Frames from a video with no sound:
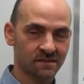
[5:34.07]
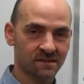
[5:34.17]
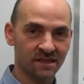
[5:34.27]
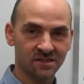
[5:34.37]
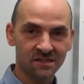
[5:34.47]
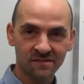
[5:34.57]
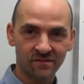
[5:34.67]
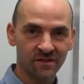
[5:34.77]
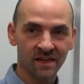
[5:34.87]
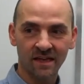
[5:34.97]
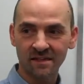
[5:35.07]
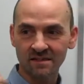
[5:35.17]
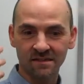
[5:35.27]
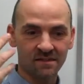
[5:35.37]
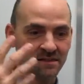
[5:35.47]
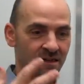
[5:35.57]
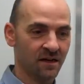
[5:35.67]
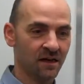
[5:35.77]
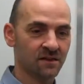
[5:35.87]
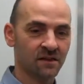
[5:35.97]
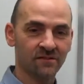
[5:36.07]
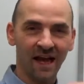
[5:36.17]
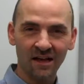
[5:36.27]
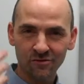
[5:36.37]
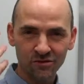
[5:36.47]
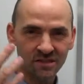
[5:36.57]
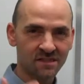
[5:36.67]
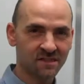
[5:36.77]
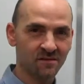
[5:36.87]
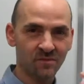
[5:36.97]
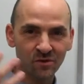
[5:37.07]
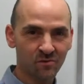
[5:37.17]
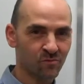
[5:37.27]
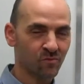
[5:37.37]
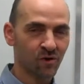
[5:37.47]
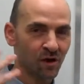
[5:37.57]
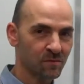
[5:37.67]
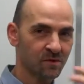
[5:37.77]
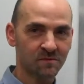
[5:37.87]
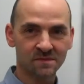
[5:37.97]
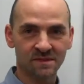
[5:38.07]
digestive things and a lot of allergies and immune problems,